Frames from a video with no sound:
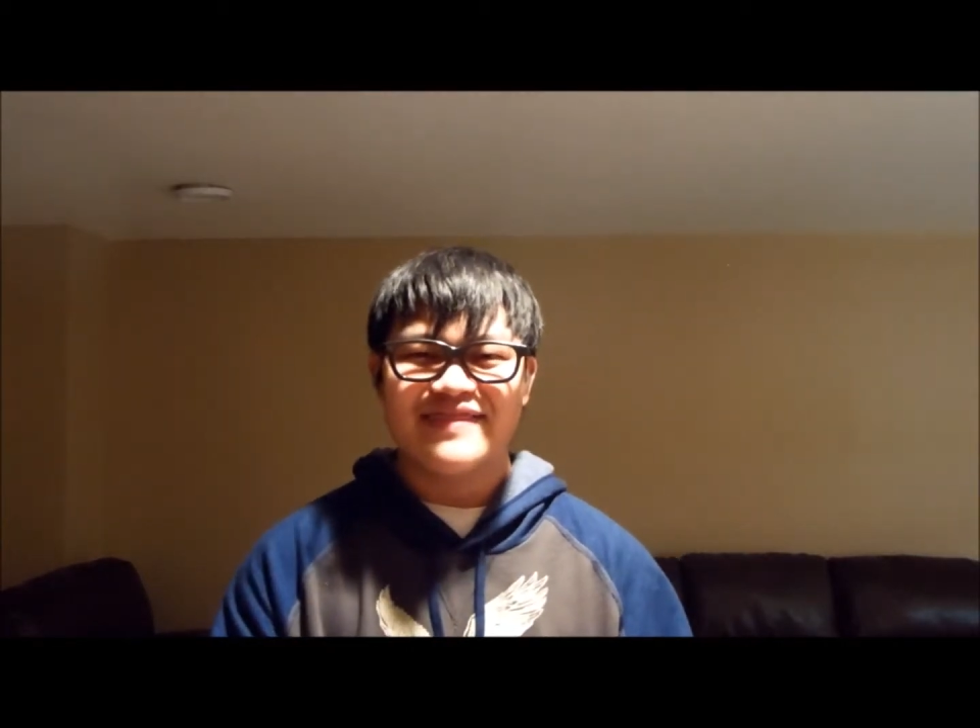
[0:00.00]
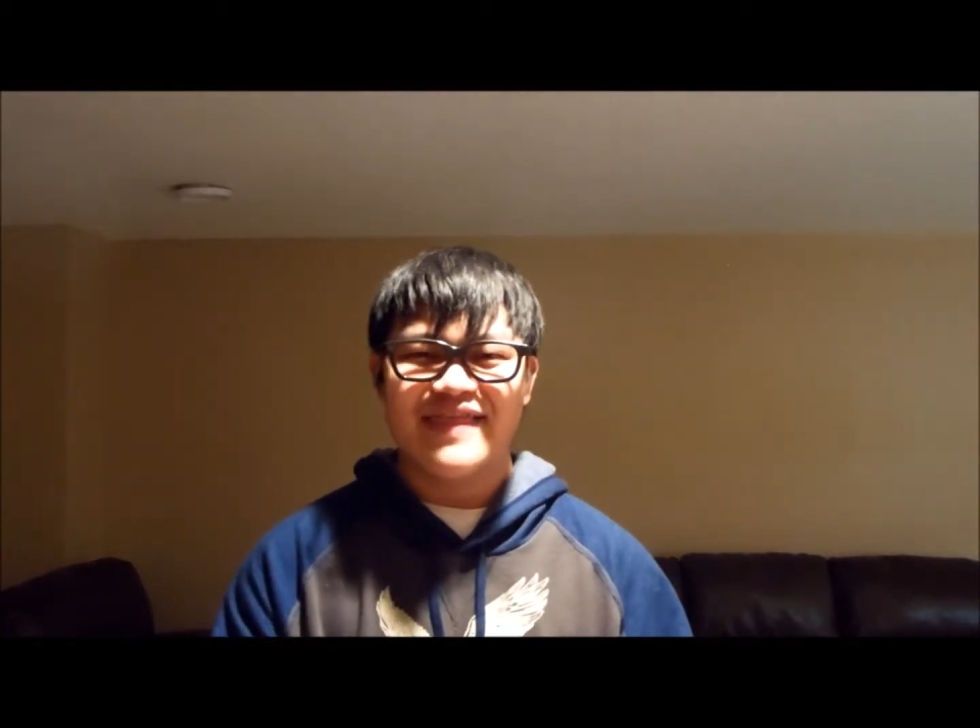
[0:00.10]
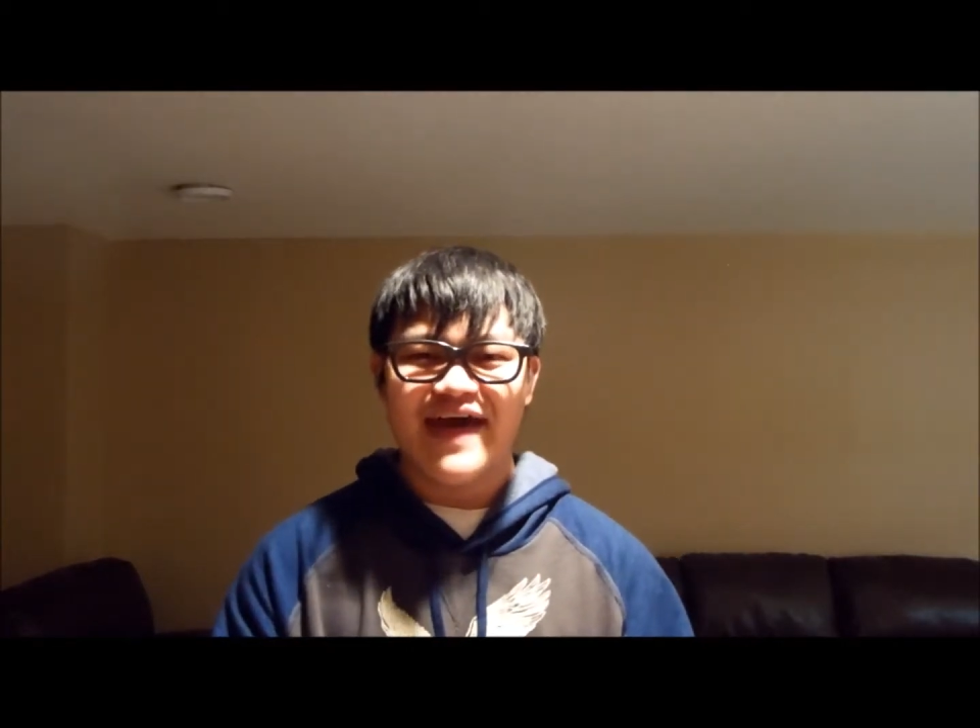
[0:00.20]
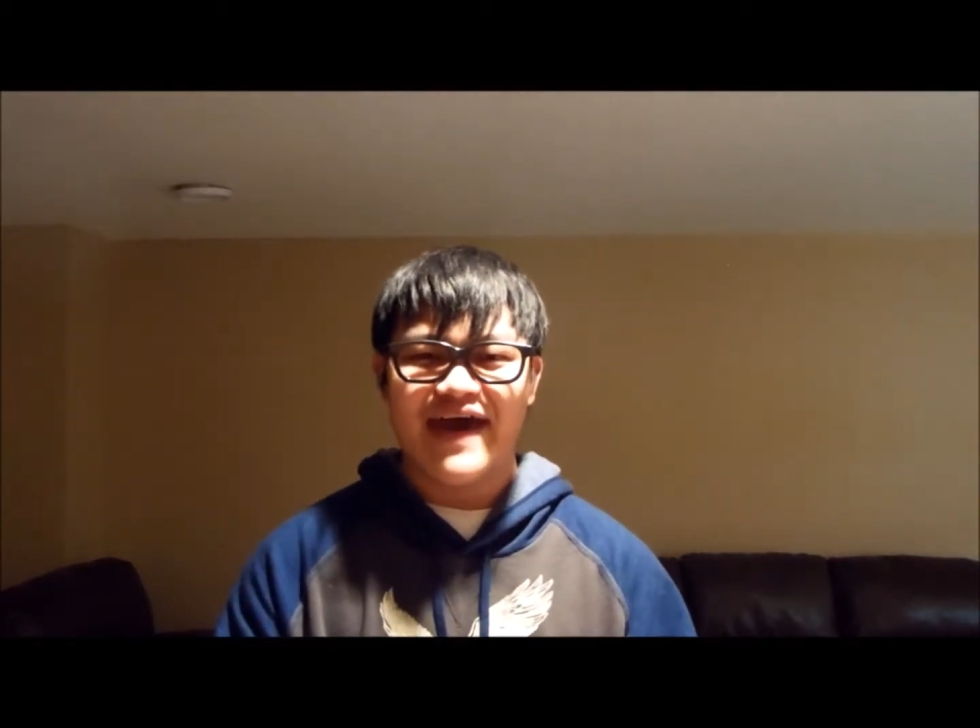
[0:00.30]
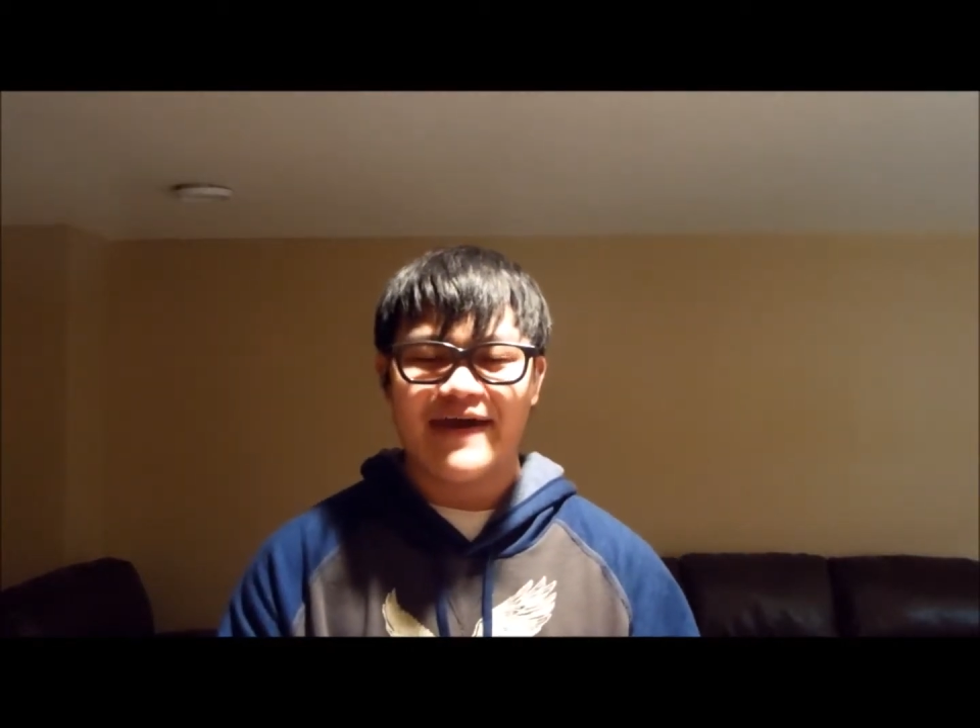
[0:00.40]

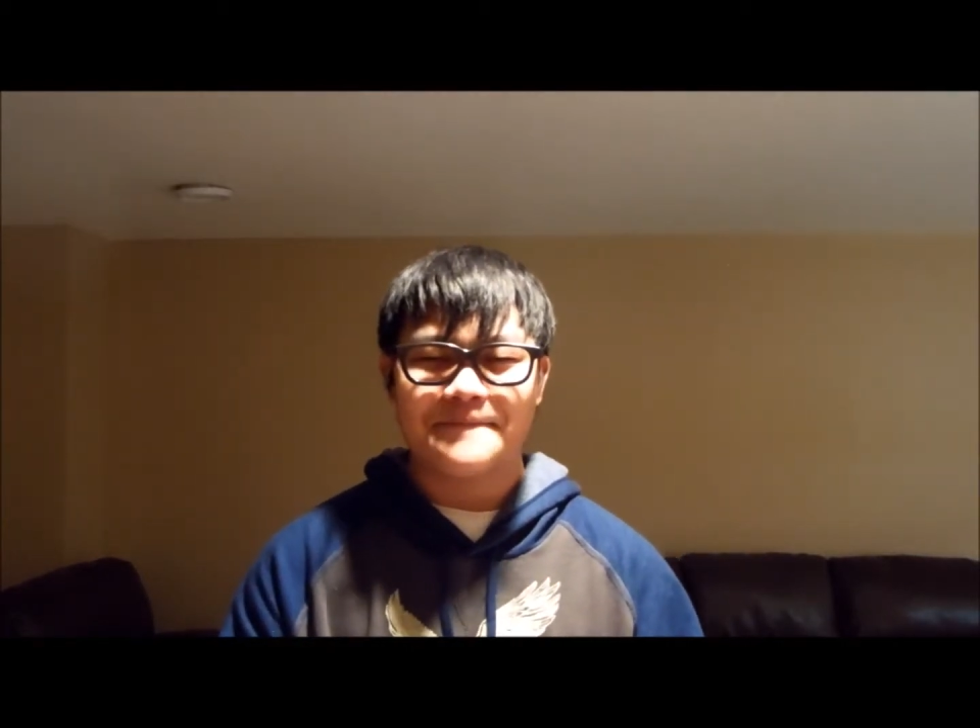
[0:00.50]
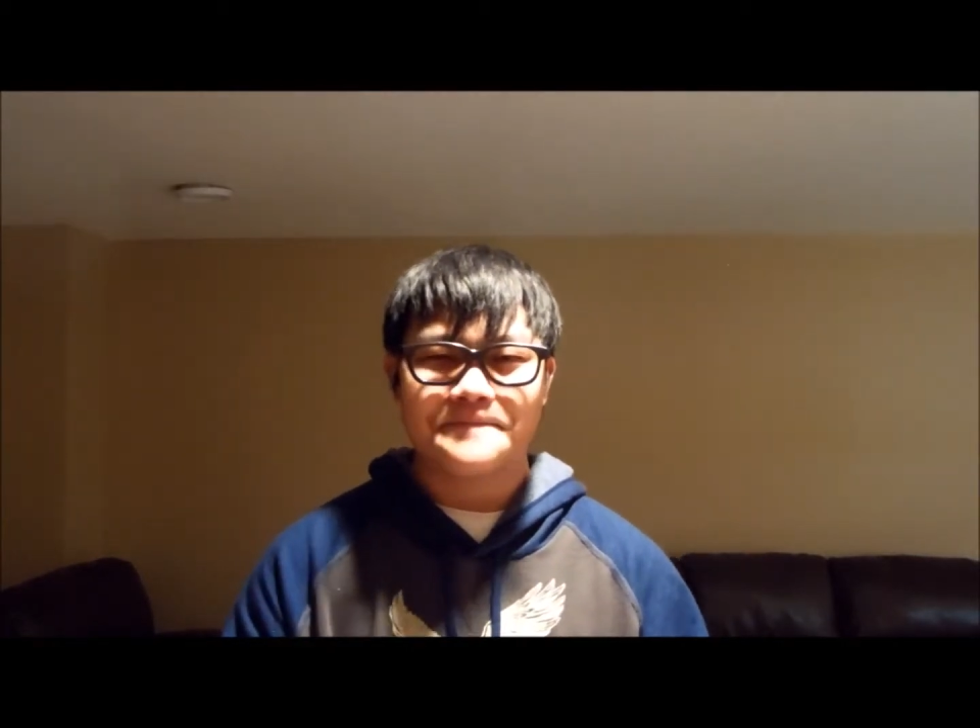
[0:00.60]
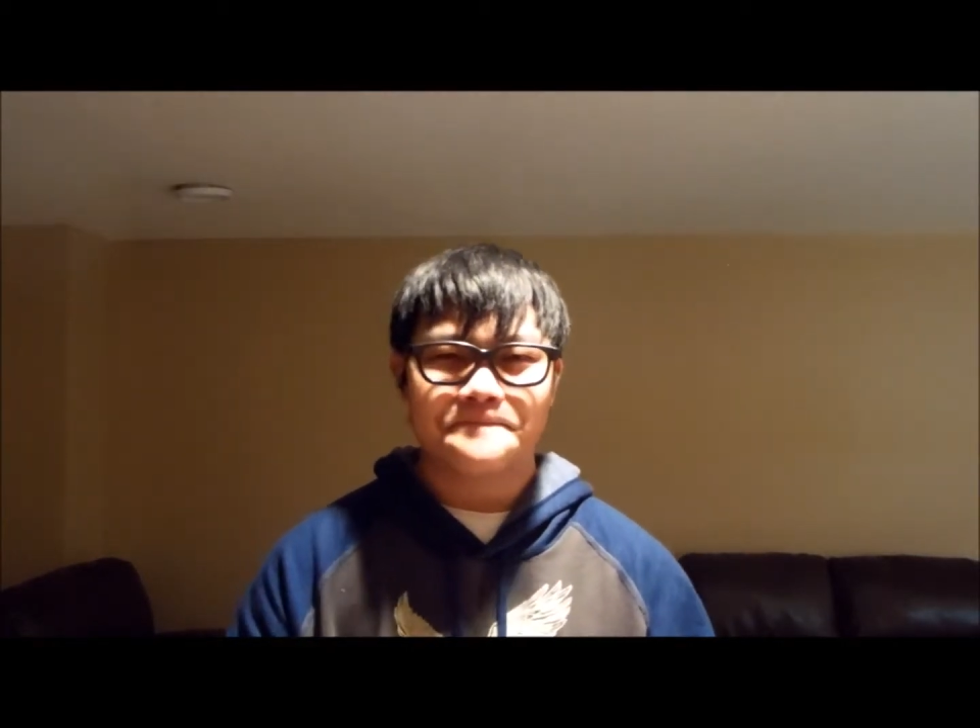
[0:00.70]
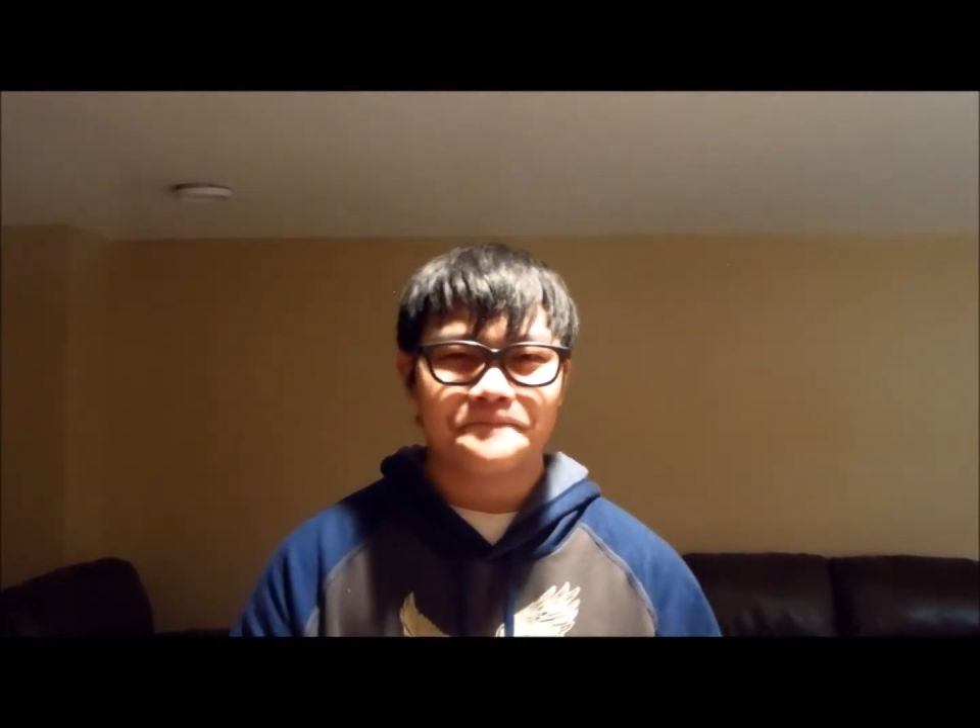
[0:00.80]
that